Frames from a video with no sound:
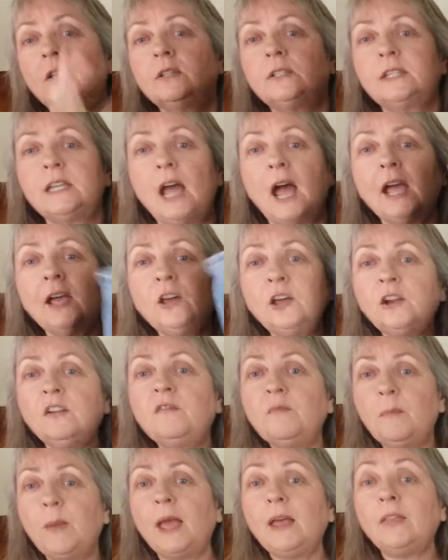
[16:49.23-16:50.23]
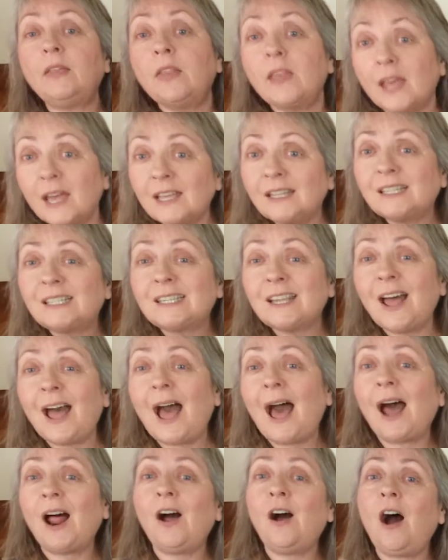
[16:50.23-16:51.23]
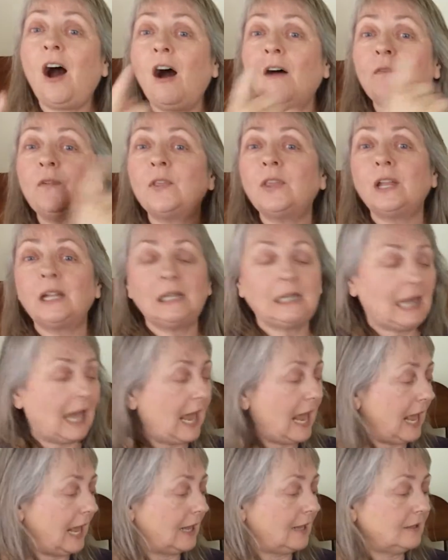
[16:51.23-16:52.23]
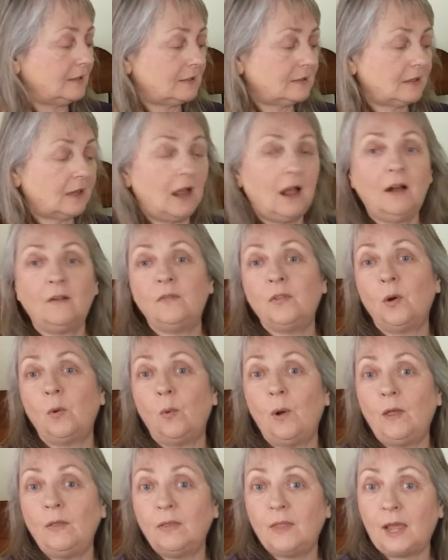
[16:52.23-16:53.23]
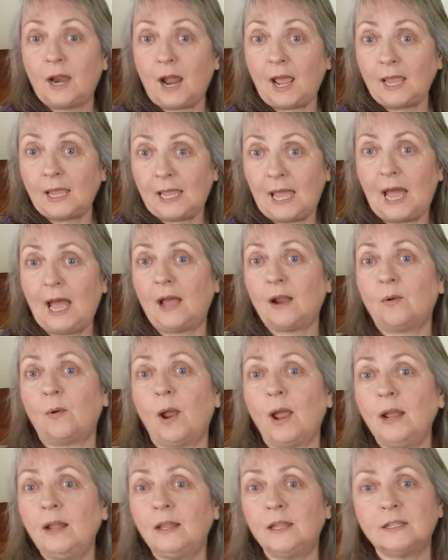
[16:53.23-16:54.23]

See, I could have made this off of the legs of the one that I cut, right?